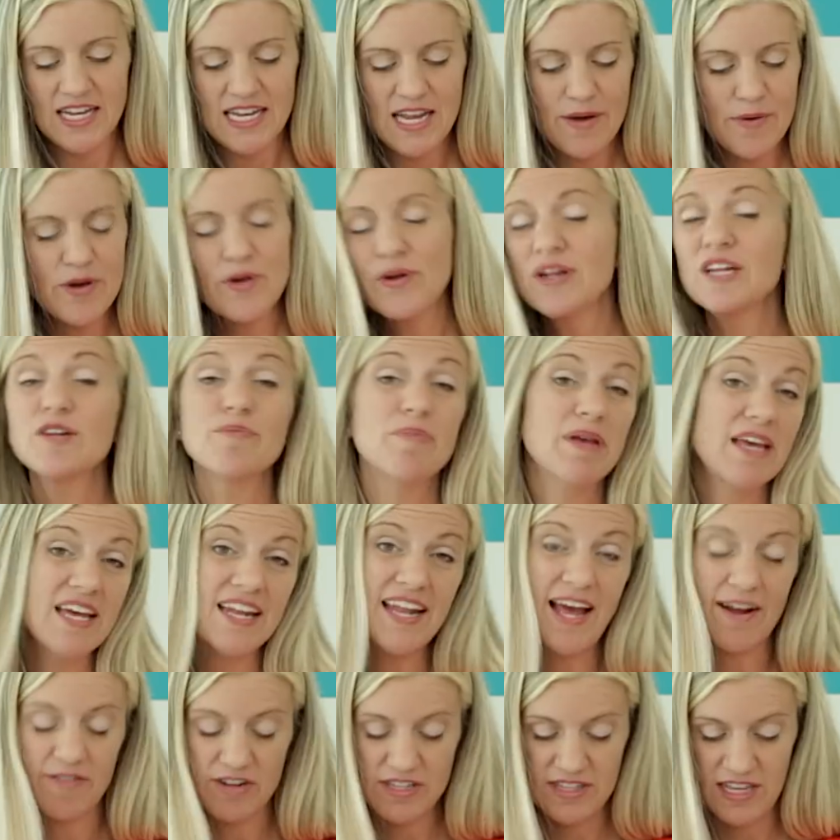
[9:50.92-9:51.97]
Now we don't need to
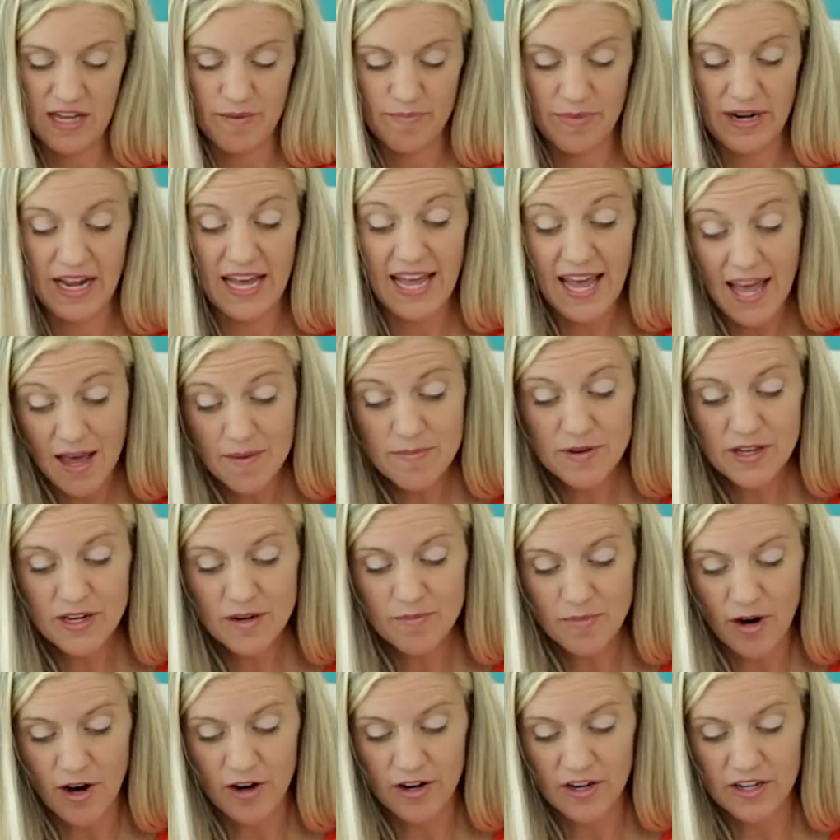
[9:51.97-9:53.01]
pin everything, but I am
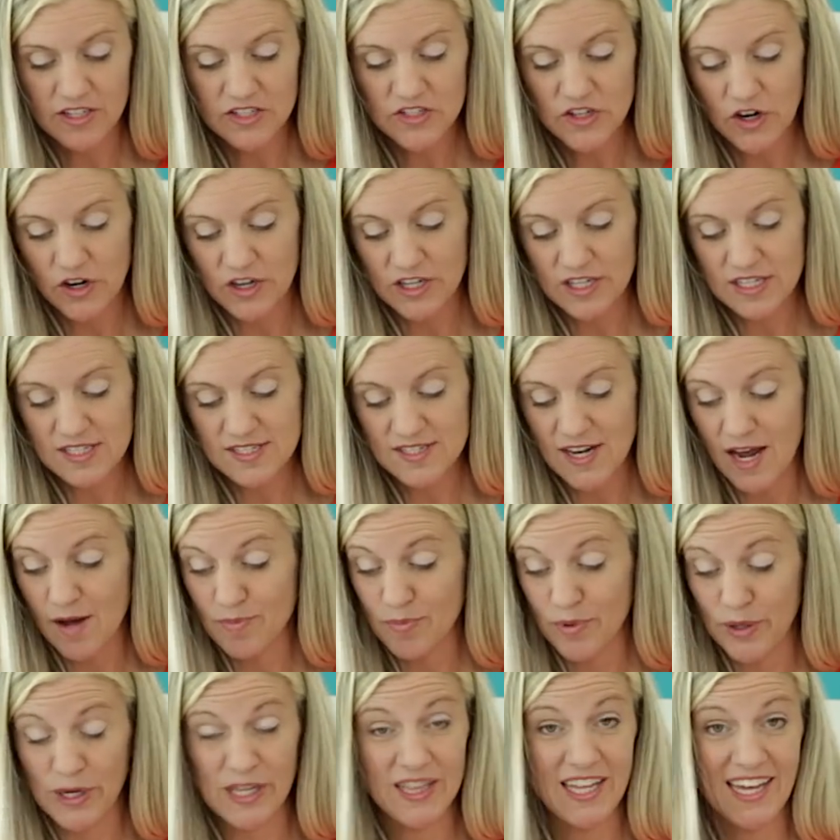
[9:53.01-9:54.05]
gonna mark a start and a
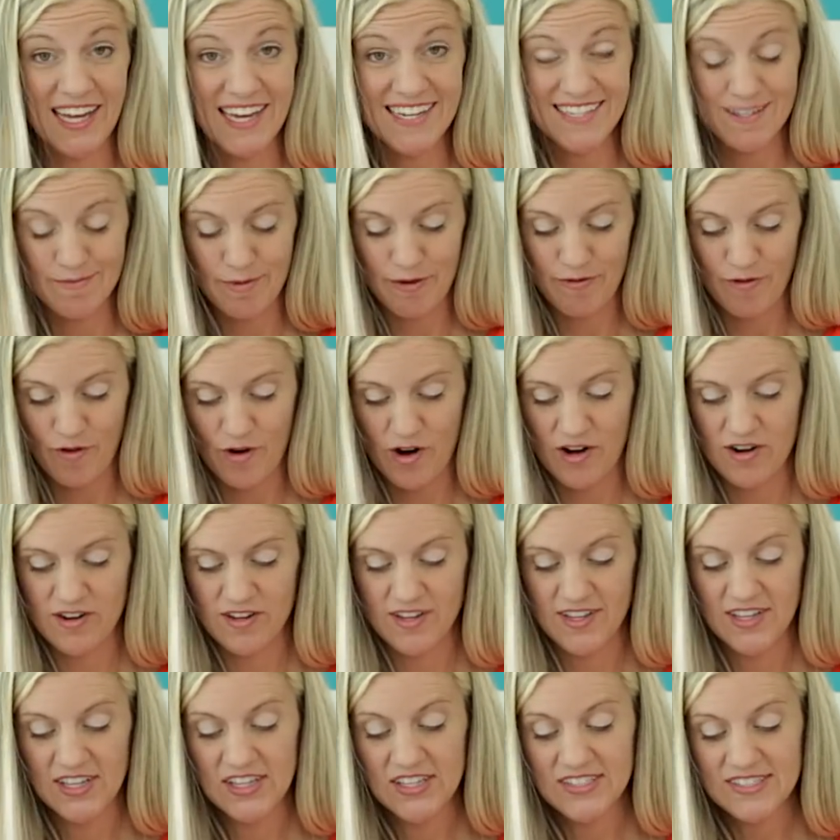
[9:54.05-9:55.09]
stop point like I did before,
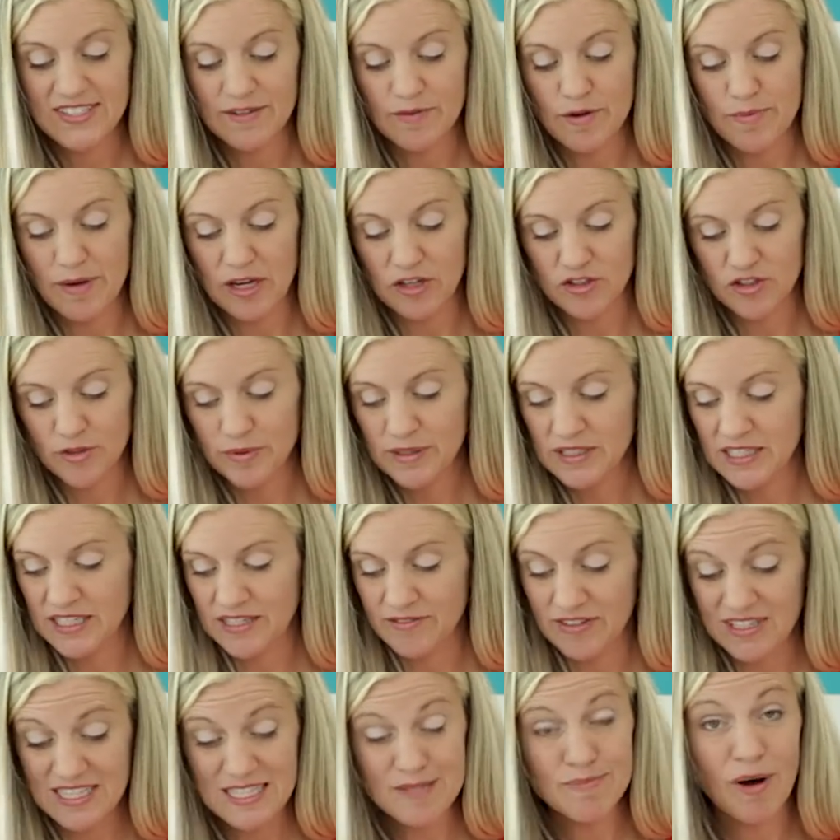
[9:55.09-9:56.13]
so that we make sure we
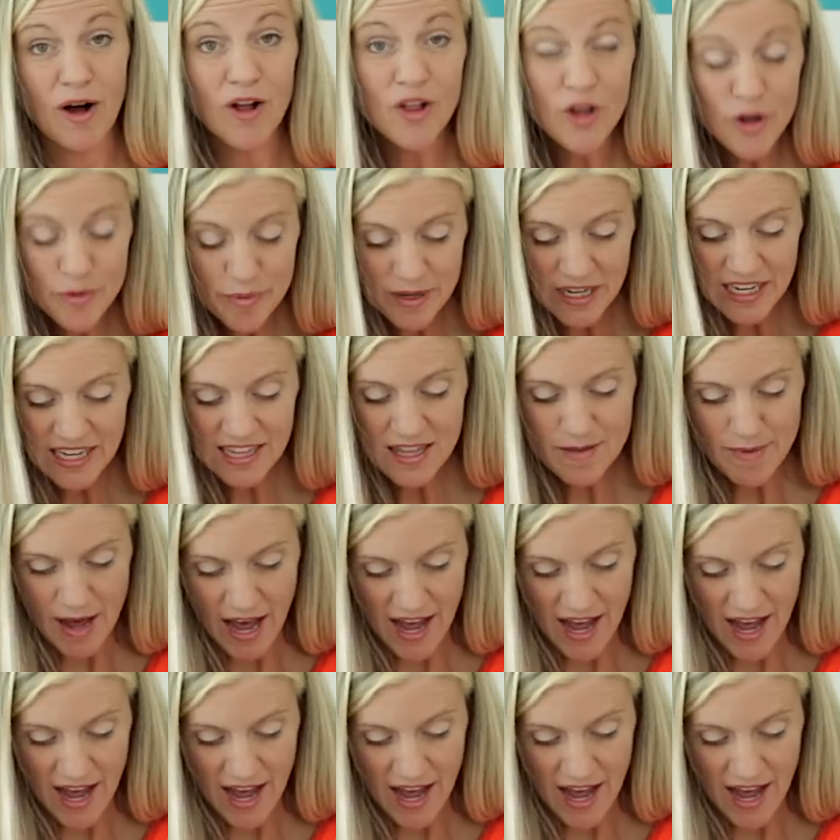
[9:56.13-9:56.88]
leave a small opening in the